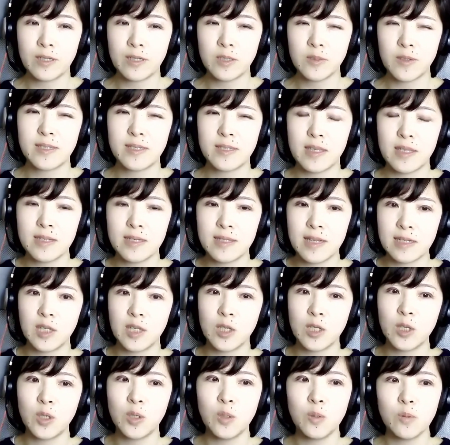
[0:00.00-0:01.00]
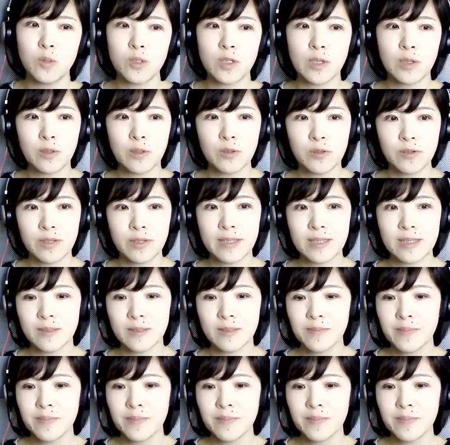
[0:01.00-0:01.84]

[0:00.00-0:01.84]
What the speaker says: So that's a huge increase.